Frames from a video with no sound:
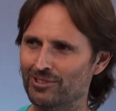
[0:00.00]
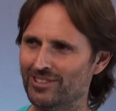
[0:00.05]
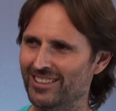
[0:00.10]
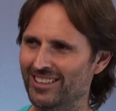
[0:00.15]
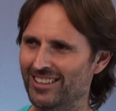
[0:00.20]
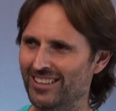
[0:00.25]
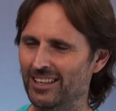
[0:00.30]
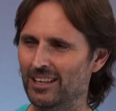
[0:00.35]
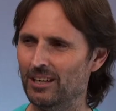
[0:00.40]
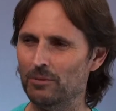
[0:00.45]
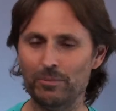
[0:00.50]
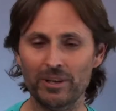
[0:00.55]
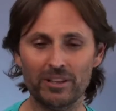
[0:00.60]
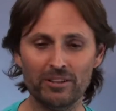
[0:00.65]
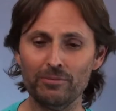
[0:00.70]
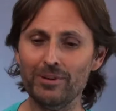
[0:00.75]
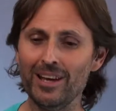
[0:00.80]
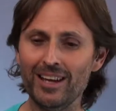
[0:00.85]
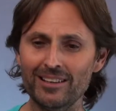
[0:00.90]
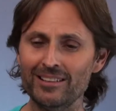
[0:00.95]
Mm-hmm. But
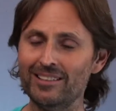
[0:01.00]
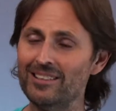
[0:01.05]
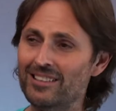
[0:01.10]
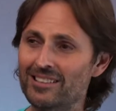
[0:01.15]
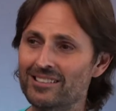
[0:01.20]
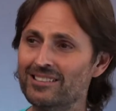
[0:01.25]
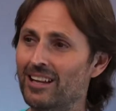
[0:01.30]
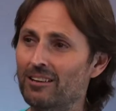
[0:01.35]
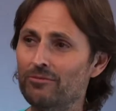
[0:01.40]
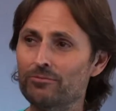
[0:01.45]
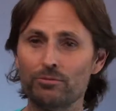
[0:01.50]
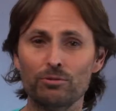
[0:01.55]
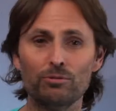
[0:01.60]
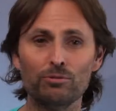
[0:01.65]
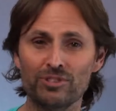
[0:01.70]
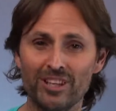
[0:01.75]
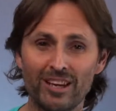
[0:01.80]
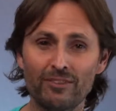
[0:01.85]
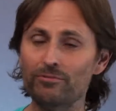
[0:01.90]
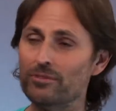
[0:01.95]
the reality is, love
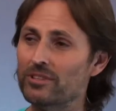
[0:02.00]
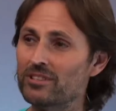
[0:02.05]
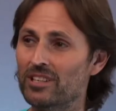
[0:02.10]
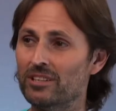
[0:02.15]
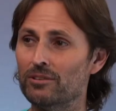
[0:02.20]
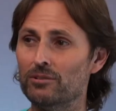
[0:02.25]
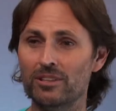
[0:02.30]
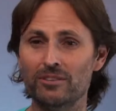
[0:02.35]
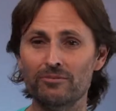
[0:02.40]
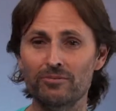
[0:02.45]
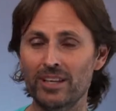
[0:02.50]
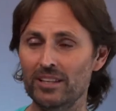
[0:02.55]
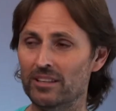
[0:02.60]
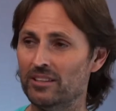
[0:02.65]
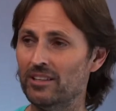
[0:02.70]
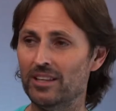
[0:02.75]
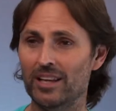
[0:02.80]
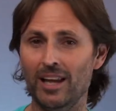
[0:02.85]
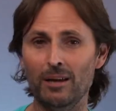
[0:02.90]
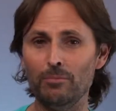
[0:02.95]
rules every single event
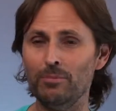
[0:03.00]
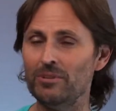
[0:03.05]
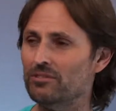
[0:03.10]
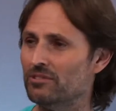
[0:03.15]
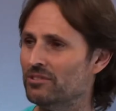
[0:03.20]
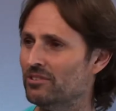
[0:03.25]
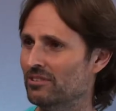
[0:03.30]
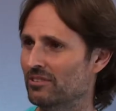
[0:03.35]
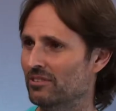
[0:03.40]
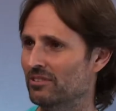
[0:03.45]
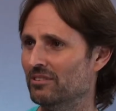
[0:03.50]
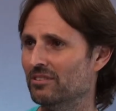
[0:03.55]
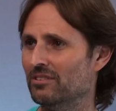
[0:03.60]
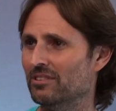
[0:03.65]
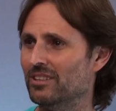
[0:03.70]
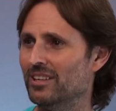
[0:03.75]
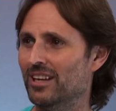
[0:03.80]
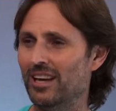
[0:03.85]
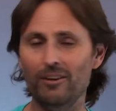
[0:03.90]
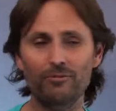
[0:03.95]
that happens to you.
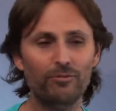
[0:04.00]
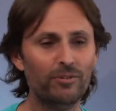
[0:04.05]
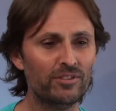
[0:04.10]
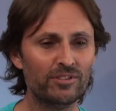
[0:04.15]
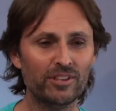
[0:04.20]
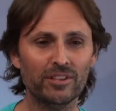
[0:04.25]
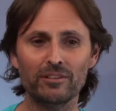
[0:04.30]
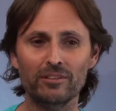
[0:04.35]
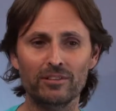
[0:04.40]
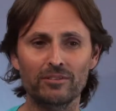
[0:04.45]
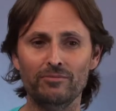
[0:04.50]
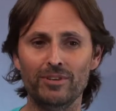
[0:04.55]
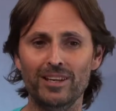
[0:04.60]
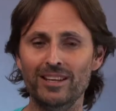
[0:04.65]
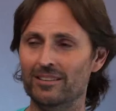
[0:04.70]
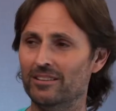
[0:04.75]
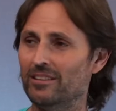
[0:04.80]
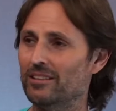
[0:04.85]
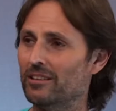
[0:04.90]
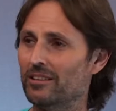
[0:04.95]
Yeah. Every single
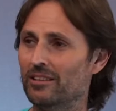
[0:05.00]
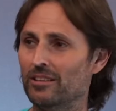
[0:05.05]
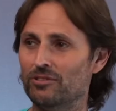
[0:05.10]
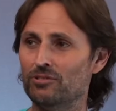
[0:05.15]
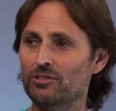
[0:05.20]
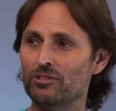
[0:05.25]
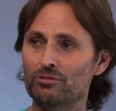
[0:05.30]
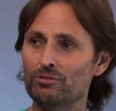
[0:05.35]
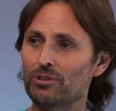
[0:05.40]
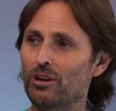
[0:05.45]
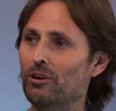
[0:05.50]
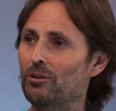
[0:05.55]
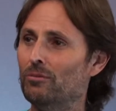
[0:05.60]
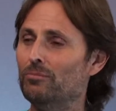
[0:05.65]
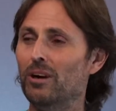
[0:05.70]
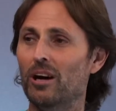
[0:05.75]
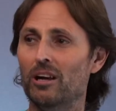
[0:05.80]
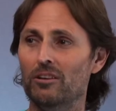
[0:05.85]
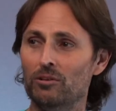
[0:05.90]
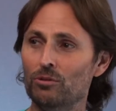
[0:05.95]
event that is controlled
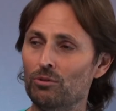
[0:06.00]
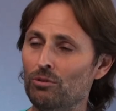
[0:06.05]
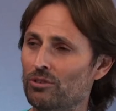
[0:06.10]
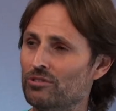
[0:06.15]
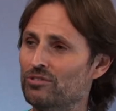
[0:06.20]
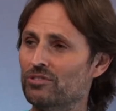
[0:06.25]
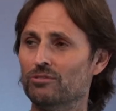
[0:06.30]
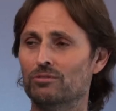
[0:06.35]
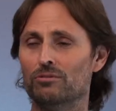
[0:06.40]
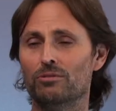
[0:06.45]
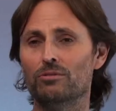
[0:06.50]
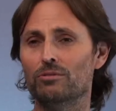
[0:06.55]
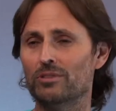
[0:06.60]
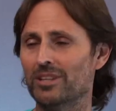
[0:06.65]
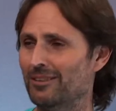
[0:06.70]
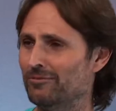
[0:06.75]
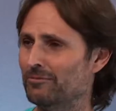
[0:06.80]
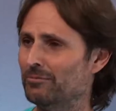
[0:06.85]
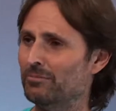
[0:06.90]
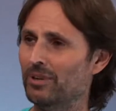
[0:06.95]
by laws that are all
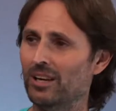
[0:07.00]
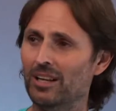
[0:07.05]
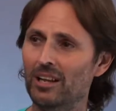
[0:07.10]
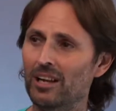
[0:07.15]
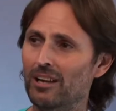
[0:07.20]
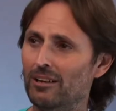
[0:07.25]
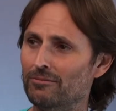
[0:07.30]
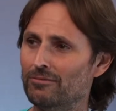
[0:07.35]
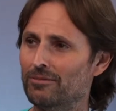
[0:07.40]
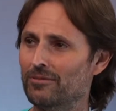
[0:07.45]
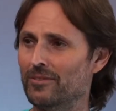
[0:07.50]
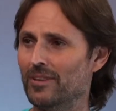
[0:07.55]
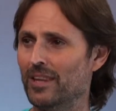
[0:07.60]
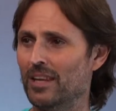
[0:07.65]
governed by love.